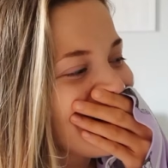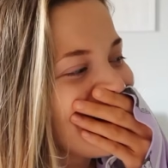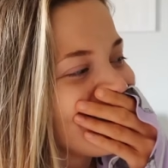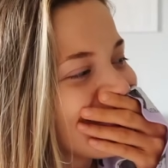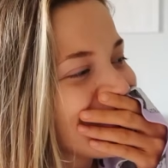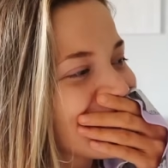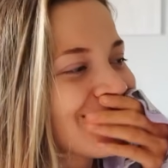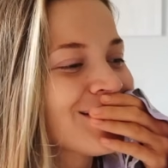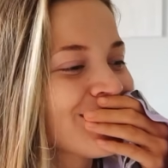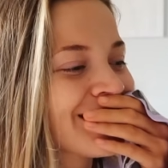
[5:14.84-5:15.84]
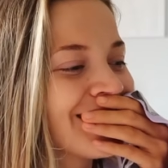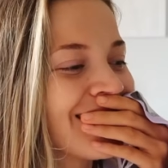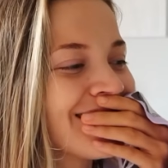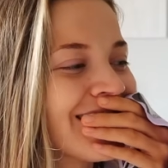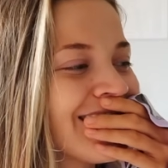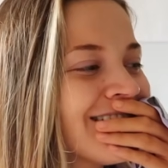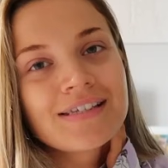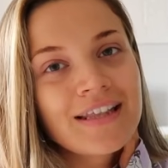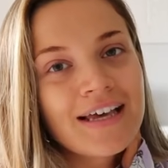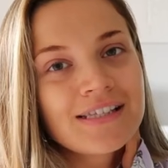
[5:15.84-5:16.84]
I'm literally so excited.
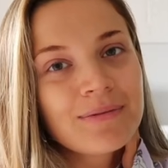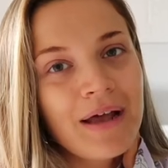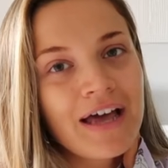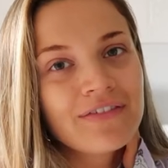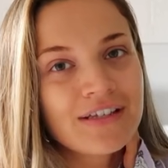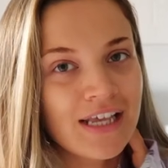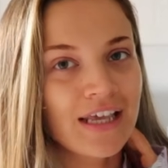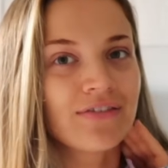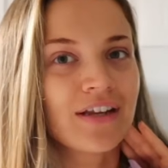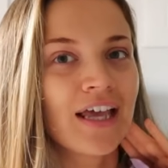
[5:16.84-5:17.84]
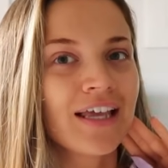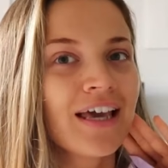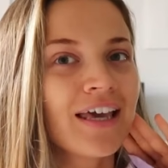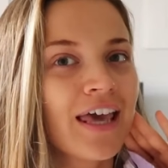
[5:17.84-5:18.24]
So that is the plan for this evening.